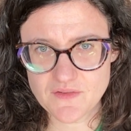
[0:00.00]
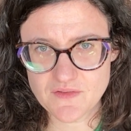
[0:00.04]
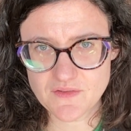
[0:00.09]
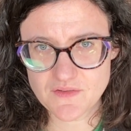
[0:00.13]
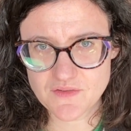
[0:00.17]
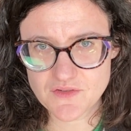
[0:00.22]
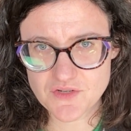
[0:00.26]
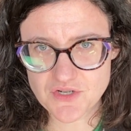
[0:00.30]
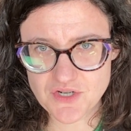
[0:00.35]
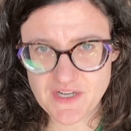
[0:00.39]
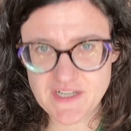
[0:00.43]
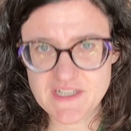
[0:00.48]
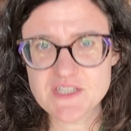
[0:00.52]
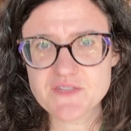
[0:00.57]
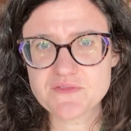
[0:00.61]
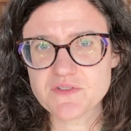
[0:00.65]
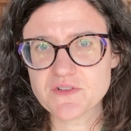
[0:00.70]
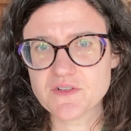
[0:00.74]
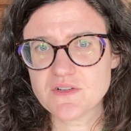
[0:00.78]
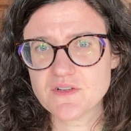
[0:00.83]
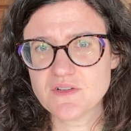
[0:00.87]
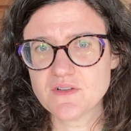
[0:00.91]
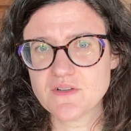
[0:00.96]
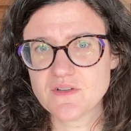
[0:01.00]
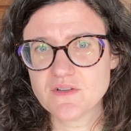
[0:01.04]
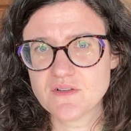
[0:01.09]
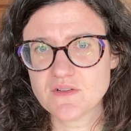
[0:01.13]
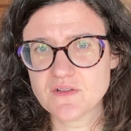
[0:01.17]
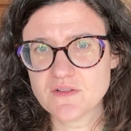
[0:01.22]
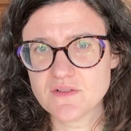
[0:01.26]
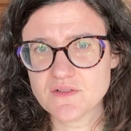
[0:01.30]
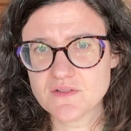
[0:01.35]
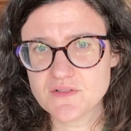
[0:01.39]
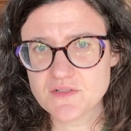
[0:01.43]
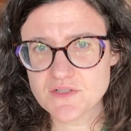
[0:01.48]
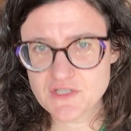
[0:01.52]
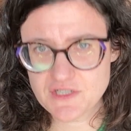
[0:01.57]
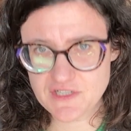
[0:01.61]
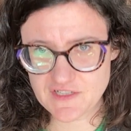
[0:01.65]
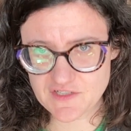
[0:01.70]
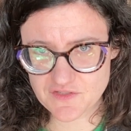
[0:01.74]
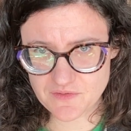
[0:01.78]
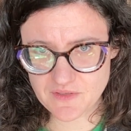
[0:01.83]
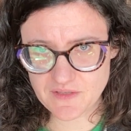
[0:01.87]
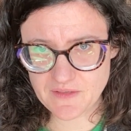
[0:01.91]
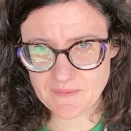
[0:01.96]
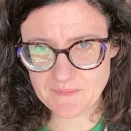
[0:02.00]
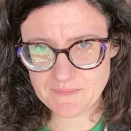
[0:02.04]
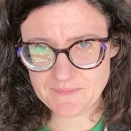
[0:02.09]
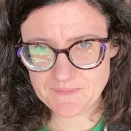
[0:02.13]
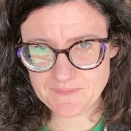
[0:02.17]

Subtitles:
transfer to Israel.